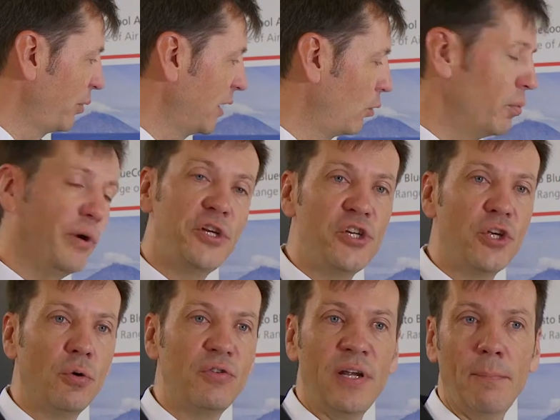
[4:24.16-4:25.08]
we always
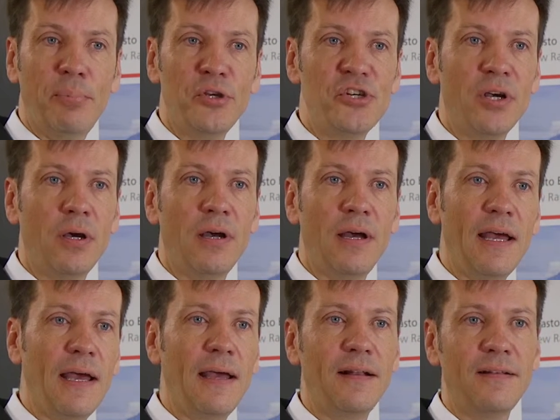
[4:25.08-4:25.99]
show temperature
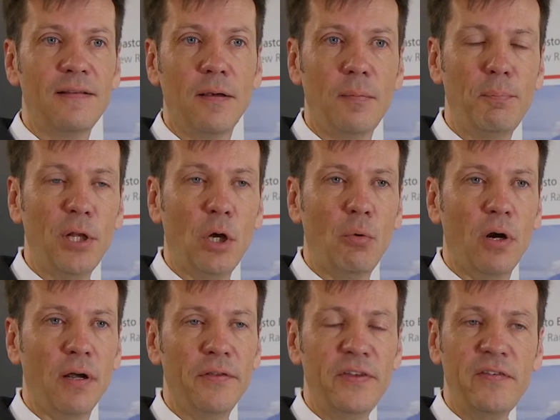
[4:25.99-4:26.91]
and
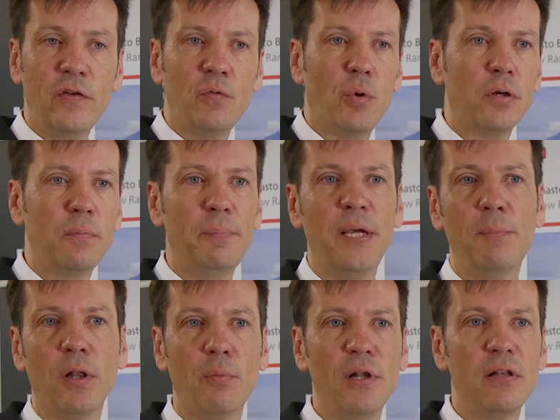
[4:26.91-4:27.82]
blower. This is what
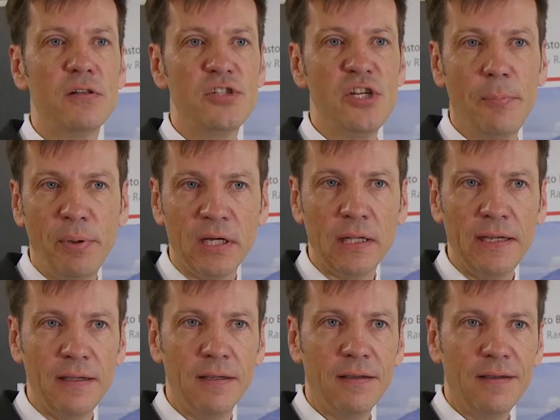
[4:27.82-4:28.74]
people will
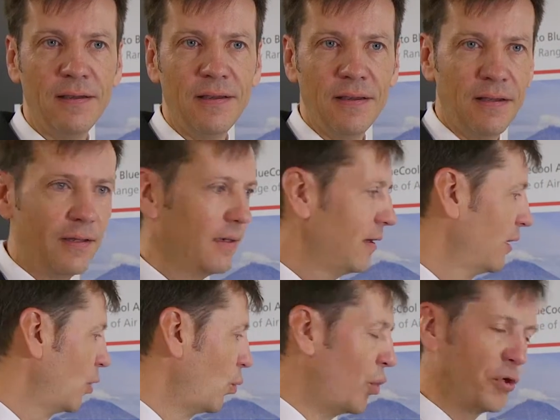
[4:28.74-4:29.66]
typically
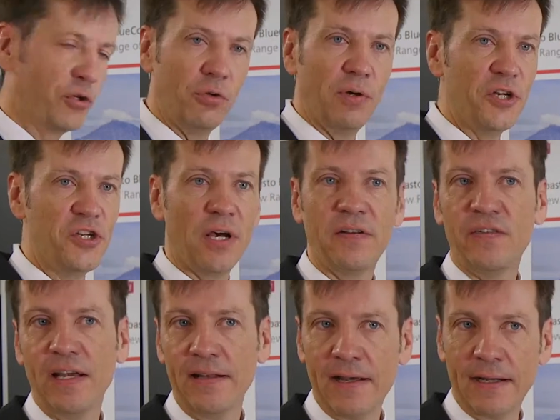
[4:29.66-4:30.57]
want to
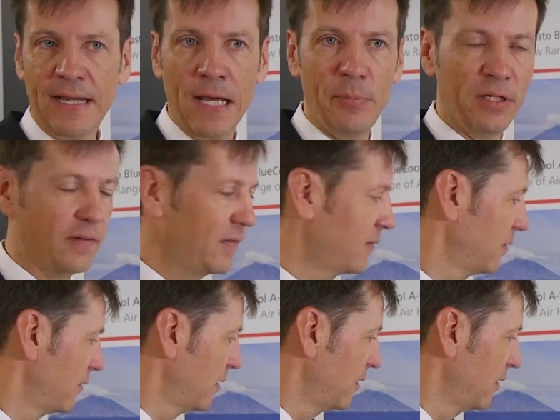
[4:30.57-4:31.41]
adjust in their cabins.